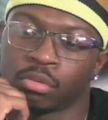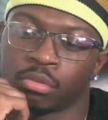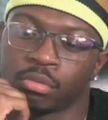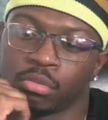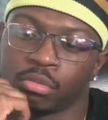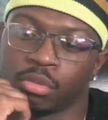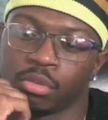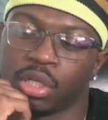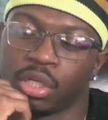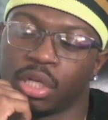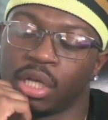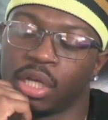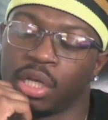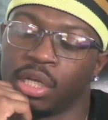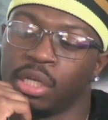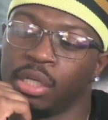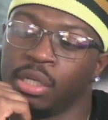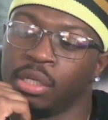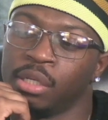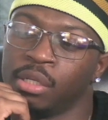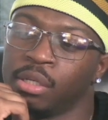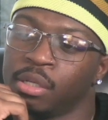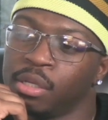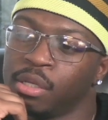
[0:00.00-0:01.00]
Did
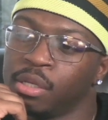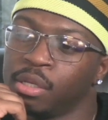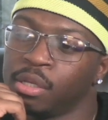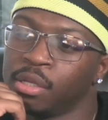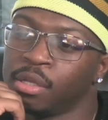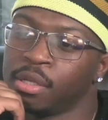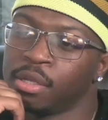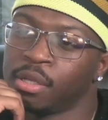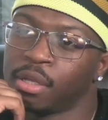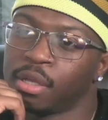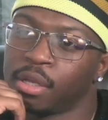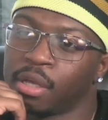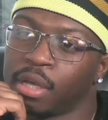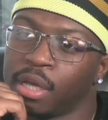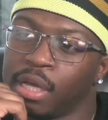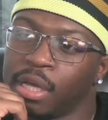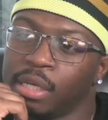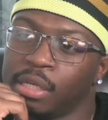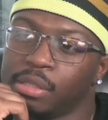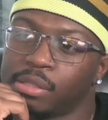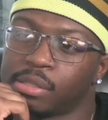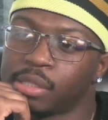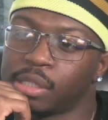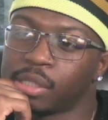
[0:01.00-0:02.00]
any
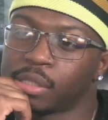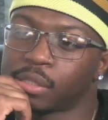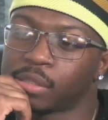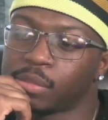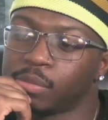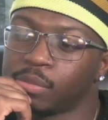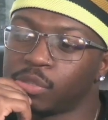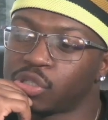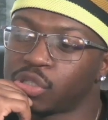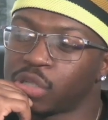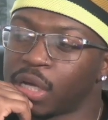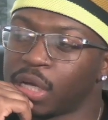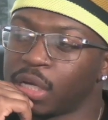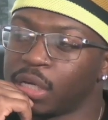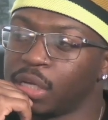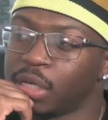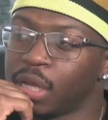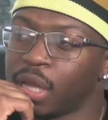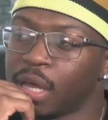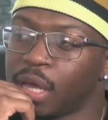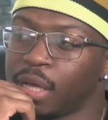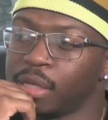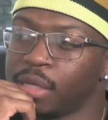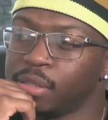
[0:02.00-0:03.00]
any system try to
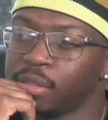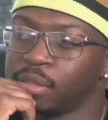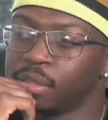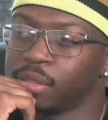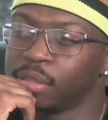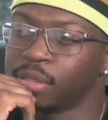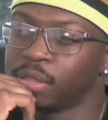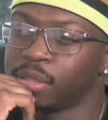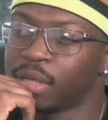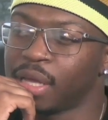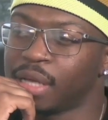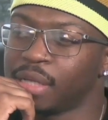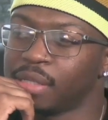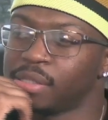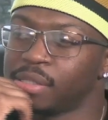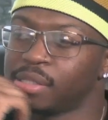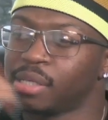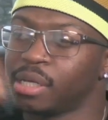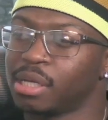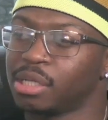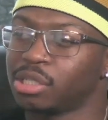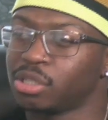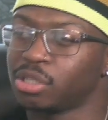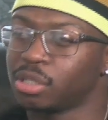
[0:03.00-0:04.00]
like like
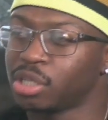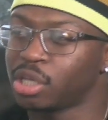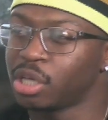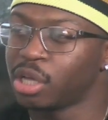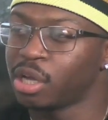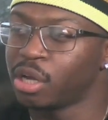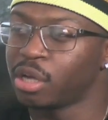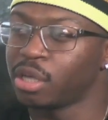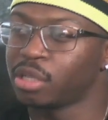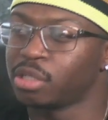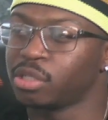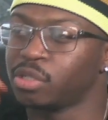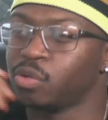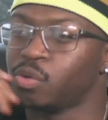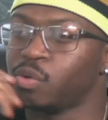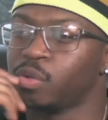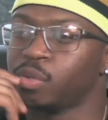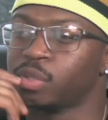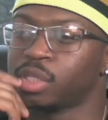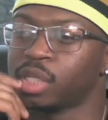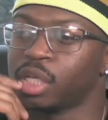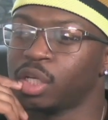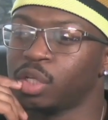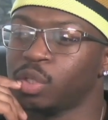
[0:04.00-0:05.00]
test your character or
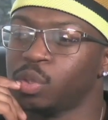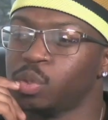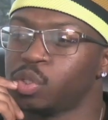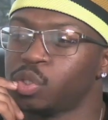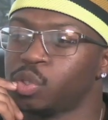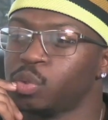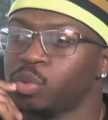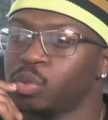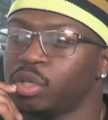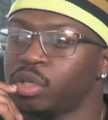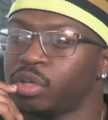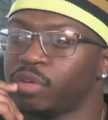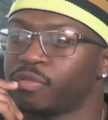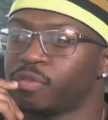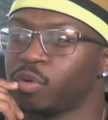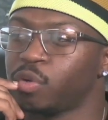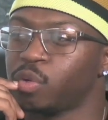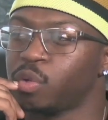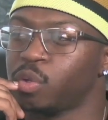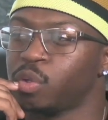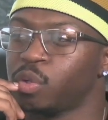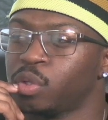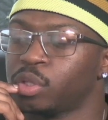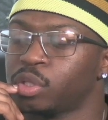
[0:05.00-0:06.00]
say you too different
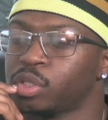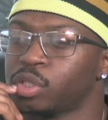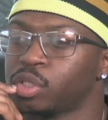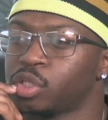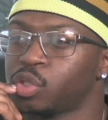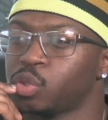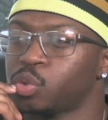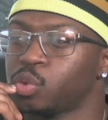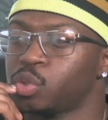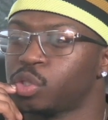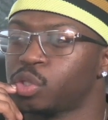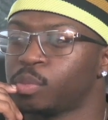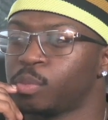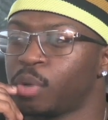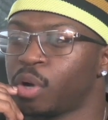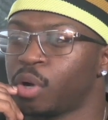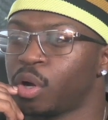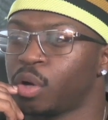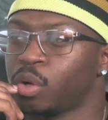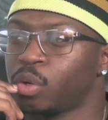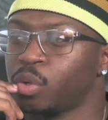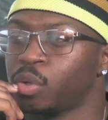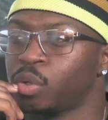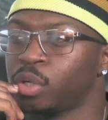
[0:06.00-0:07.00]
or too
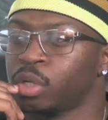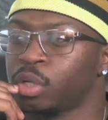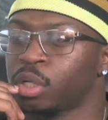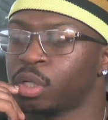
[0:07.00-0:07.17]
smart or?